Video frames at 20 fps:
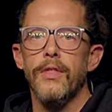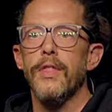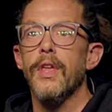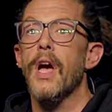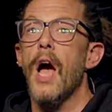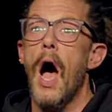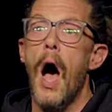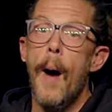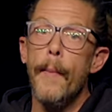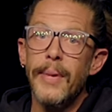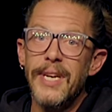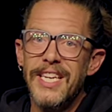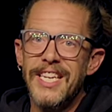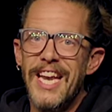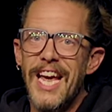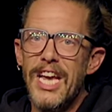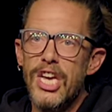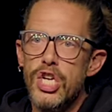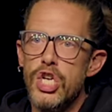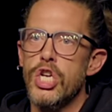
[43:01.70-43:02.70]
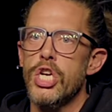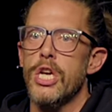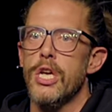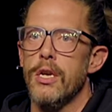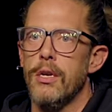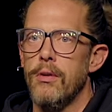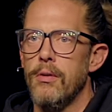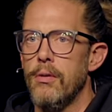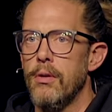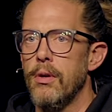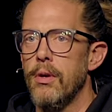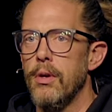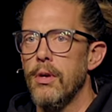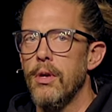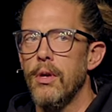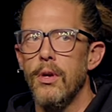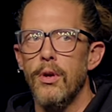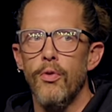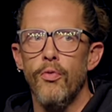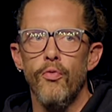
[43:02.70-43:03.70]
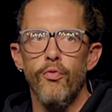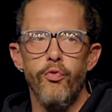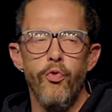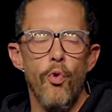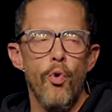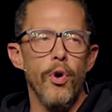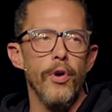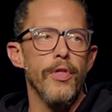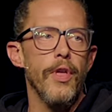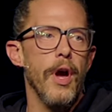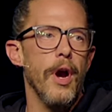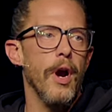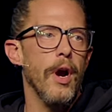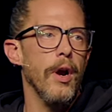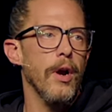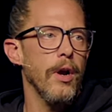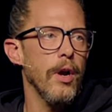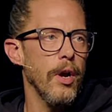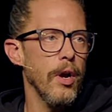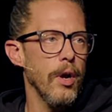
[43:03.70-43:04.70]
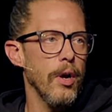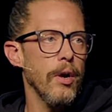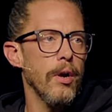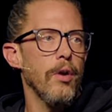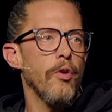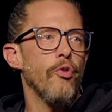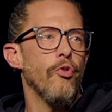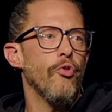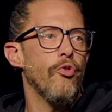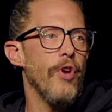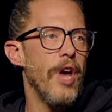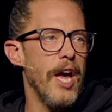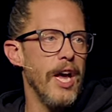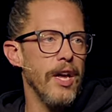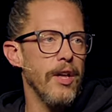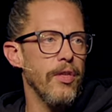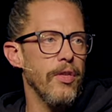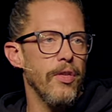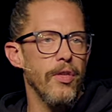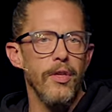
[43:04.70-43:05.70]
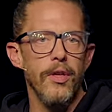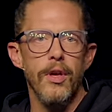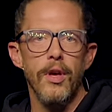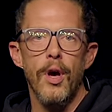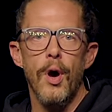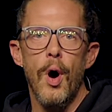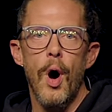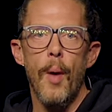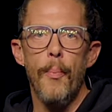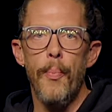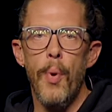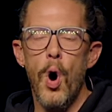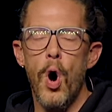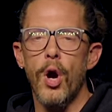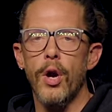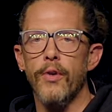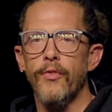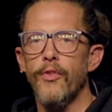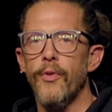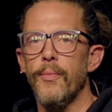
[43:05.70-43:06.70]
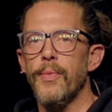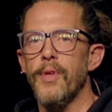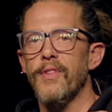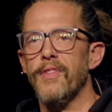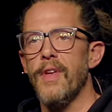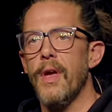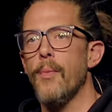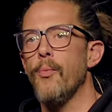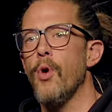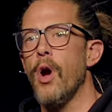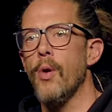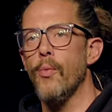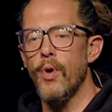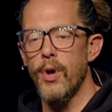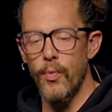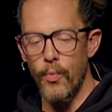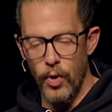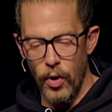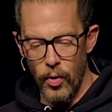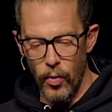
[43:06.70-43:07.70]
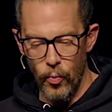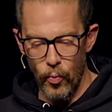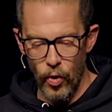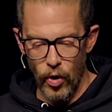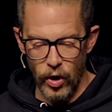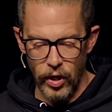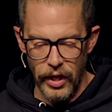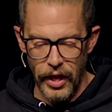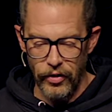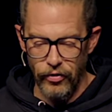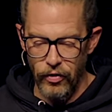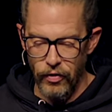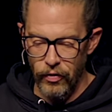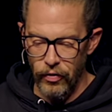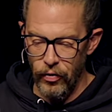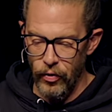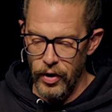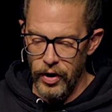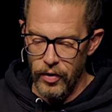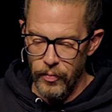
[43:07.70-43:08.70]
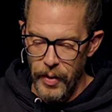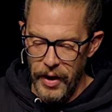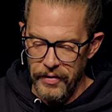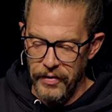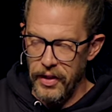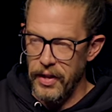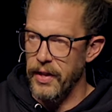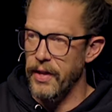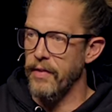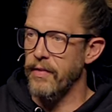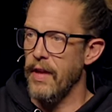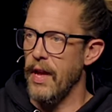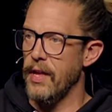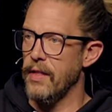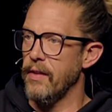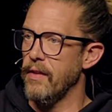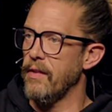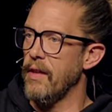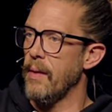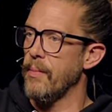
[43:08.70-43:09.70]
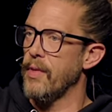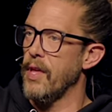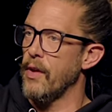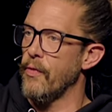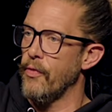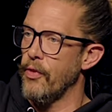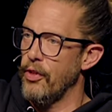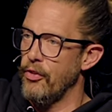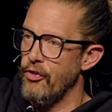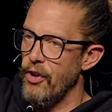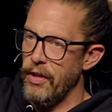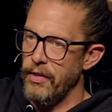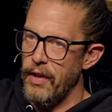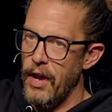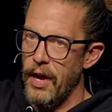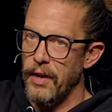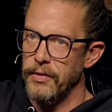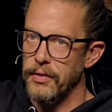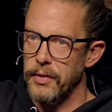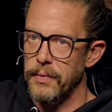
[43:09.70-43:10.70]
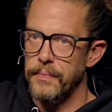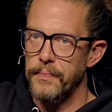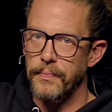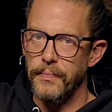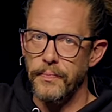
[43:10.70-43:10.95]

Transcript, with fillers: the commendation for their faith apart from the same way we will. Well, Galatians 3 is basically saying the same thing for the Gentiles.